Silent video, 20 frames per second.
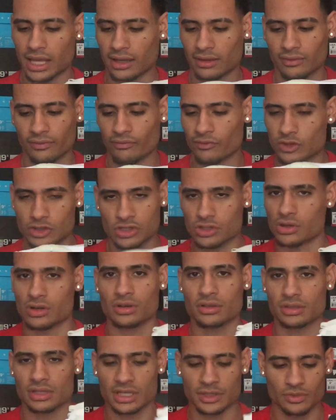Like for
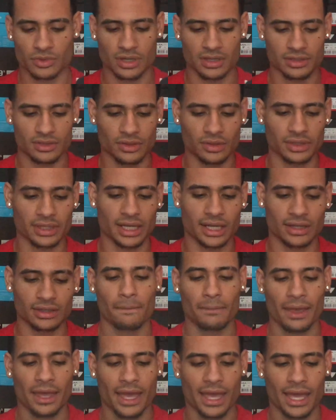sure, these would have sold out.
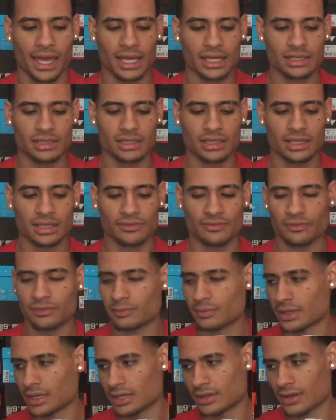And if we
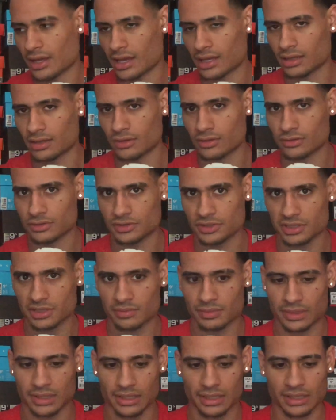might have had an
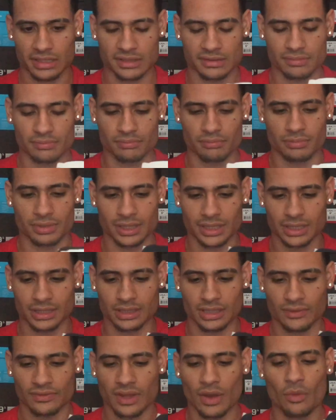OG box,
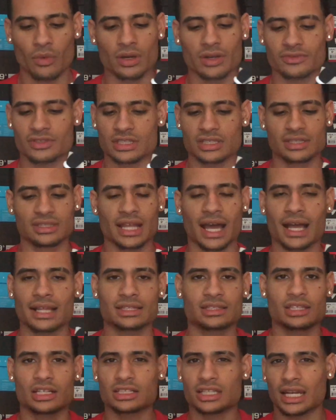but if they would have just
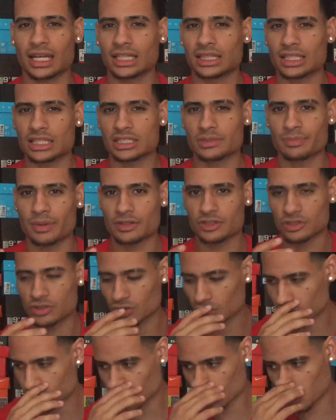not done anything special
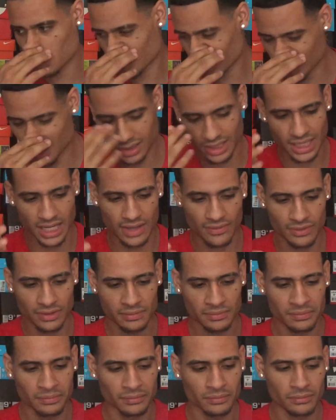to the Jordan
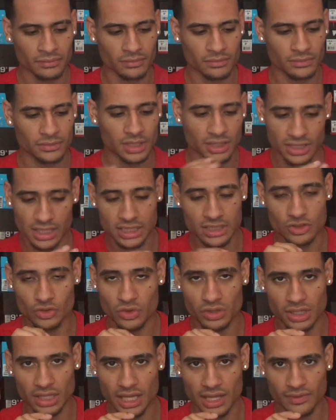11, to this
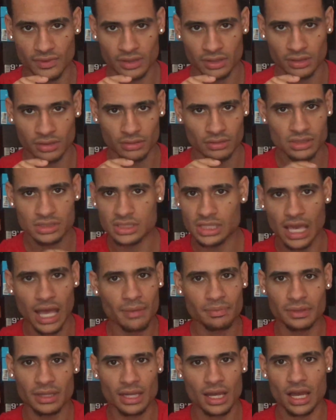Jordan 11, just
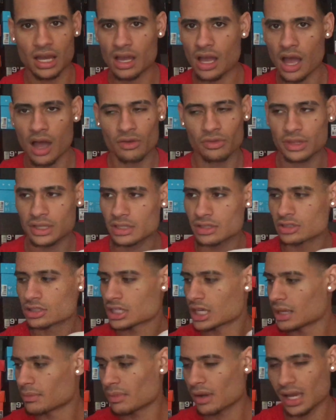kept it how they
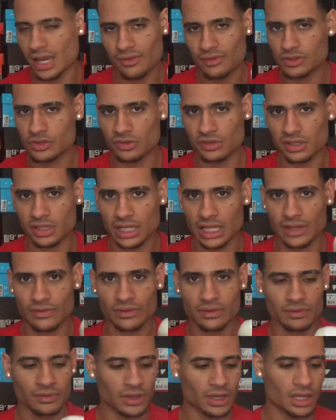keep every Jordan
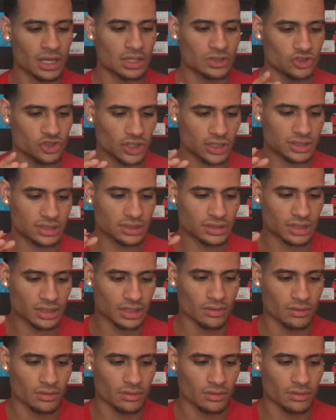11, just